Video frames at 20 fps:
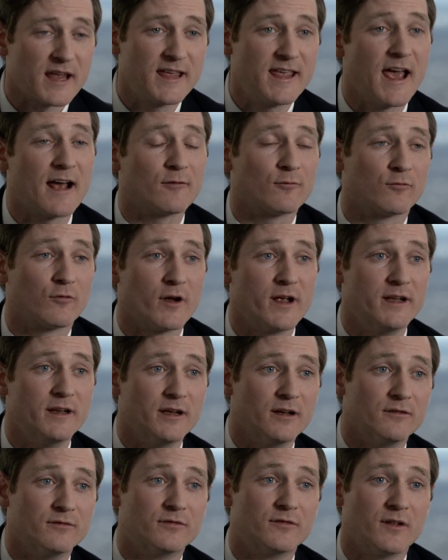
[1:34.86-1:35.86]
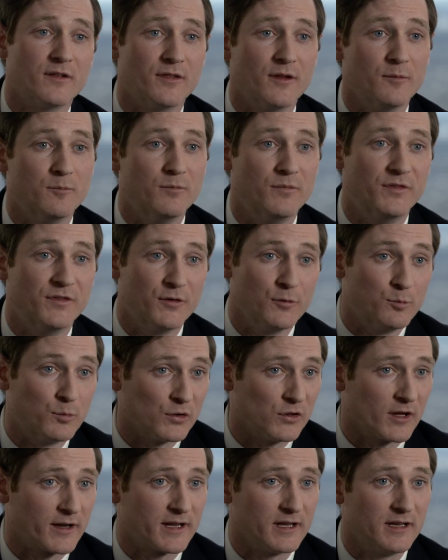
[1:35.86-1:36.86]
get rid of the
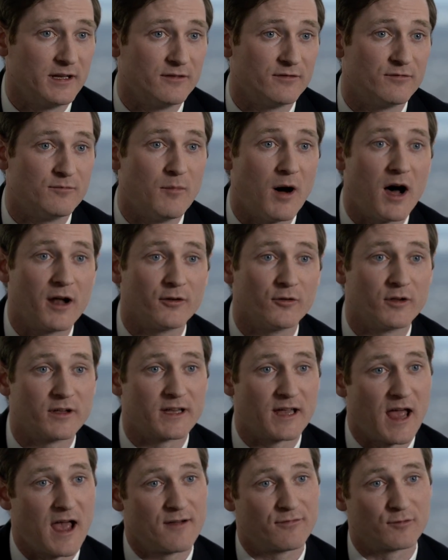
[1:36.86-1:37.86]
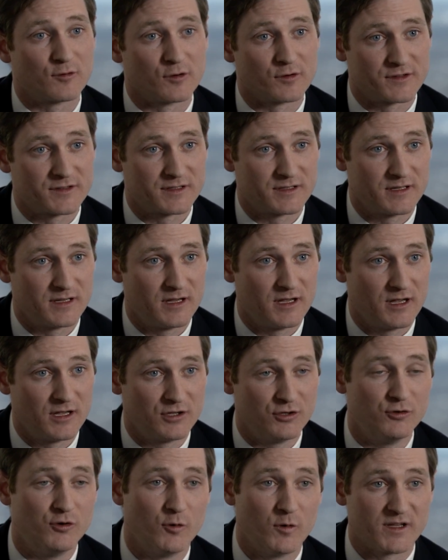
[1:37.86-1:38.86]
duplicative modeling effort.
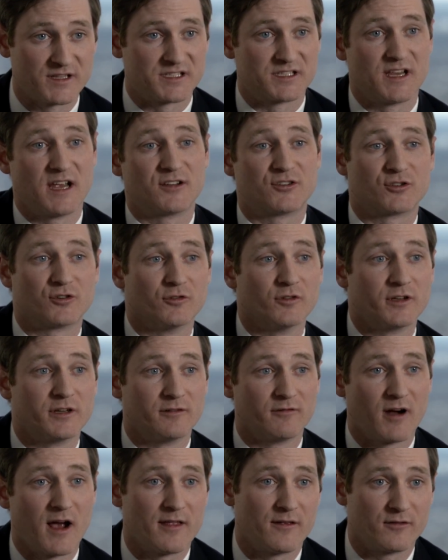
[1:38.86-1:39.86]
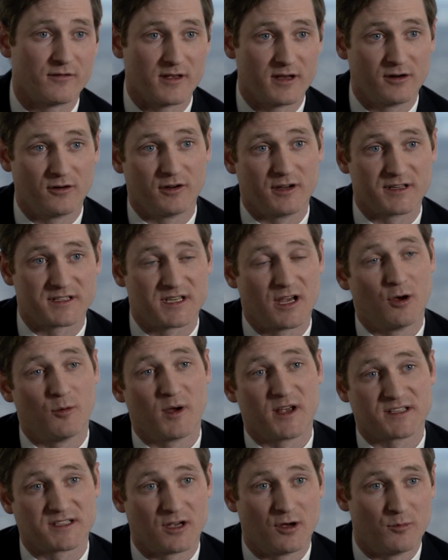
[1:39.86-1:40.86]
You do it centrally rather than on a
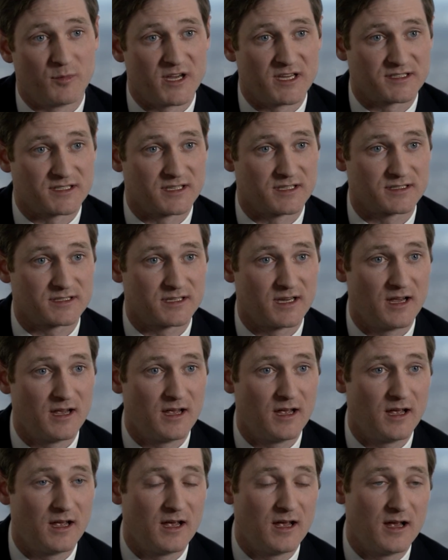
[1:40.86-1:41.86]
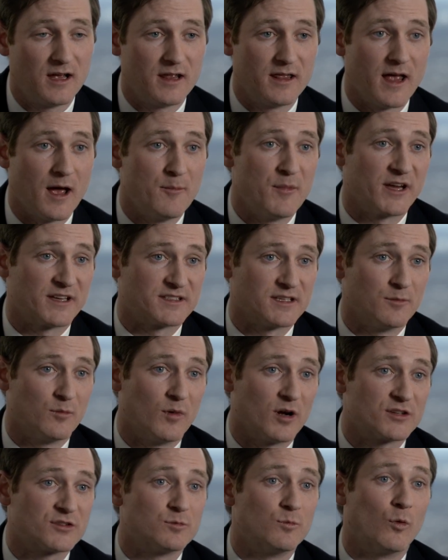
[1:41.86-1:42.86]
cell-by-cell basis. And that makes it
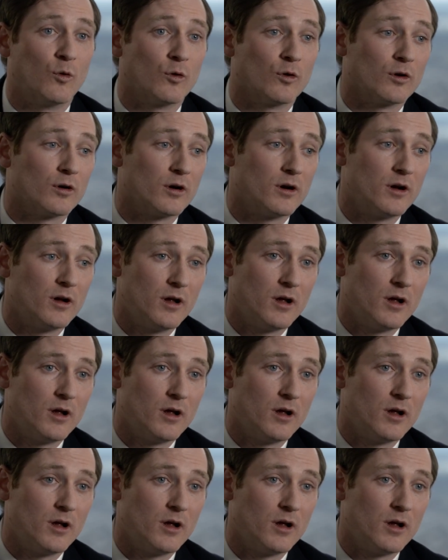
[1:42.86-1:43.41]
much more